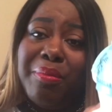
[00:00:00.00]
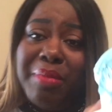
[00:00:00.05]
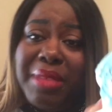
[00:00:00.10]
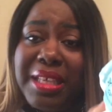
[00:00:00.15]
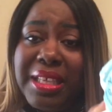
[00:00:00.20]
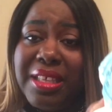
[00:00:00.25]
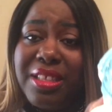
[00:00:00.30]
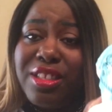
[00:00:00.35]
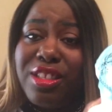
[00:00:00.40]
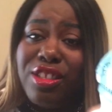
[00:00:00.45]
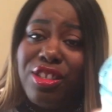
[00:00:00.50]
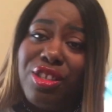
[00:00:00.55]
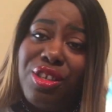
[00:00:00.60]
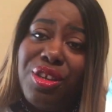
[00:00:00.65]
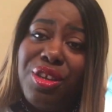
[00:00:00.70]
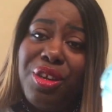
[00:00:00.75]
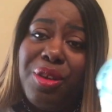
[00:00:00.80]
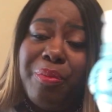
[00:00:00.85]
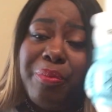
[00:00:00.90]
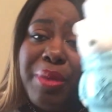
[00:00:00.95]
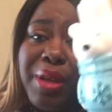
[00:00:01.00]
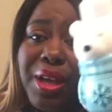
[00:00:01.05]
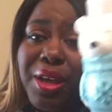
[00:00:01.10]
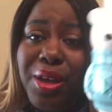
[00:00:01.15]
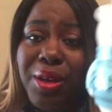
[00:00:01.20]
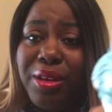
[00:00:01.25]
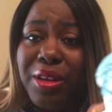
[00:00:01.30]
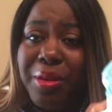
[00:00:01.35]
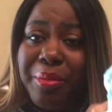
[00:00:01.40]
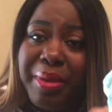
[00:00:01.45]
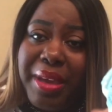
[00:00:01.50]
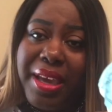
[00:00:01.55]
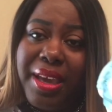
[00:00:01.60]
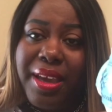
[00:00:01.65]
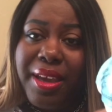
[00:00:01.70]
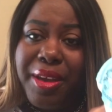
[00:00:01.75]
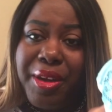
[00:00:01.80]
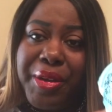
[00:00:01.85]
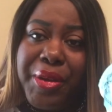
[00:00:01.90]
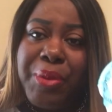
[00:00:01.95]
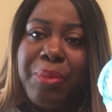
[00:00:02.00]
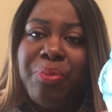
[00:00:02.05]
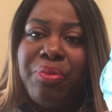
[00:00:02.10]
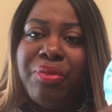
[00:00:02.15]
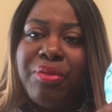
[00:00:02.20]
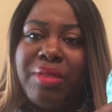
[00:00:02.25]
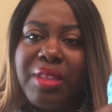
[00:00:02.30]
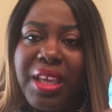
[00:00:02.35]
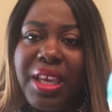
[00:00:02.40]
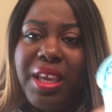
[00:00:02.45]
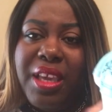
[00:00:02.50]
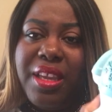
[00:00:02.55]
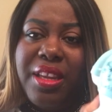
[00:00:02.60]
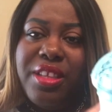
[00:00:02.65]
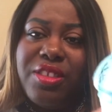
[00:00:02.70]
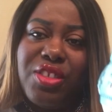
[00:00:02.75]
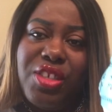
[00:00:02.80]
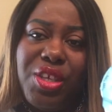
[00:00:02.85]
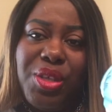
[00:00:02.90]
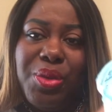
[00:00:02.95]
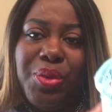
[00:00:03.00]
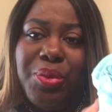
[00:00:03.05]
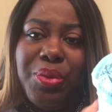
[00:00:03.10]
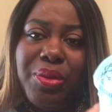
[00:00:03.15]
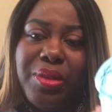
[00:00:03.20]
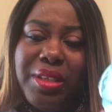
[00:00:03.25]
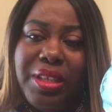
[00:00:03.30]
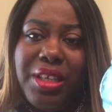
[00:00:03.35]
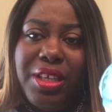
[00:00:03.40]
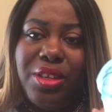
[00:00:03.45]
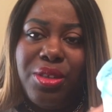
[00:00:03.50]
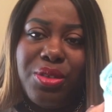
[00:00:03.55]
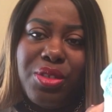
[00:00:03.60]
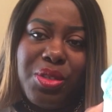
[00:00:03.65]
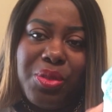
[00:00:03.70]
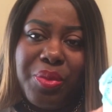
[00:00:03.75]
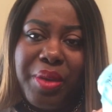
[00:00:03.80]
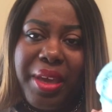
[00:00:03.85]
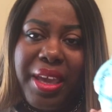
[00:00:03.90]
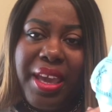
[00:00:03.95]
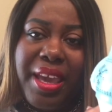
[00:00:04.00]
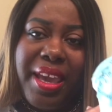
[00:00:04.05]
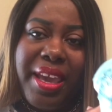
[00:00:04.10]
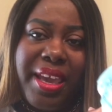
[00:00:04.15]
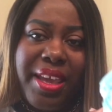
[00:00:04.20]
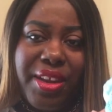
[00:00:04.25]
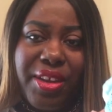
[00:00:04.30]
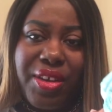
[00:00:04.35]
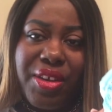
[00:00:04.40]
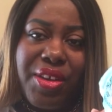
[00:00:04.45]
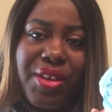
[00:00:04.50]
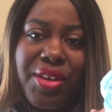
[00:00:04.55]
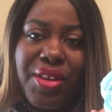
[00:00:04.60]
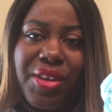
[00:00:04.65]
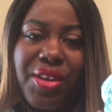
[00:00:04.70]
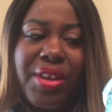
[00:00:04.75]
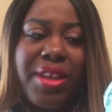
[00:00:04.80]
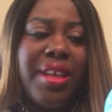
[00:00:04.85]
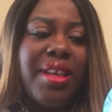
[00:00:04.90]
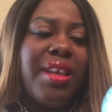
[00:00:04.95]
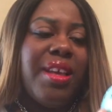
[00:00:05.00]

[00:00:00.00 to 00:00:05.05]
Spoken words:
Mr. Polar Bear in his cute little sweater.